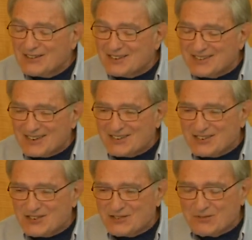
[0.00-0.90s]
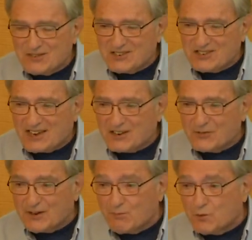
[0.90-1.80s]
The technician doing the
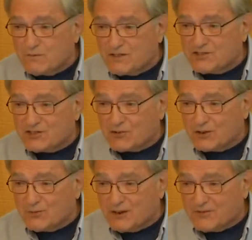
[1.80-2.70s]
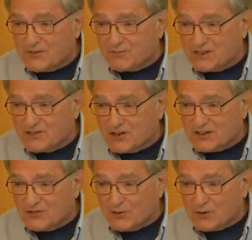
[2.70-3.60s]
sonogram moved the stone away from the
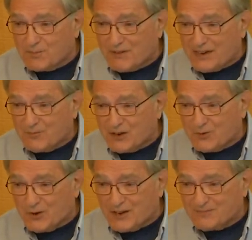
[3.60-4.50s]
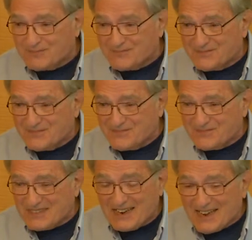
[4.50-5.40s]
duct, and all the pain went away,
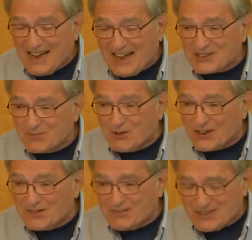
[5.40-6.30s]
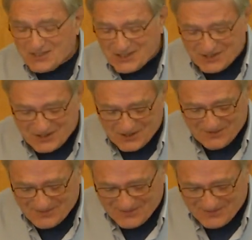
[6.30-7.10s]
and hasn't bothered me since.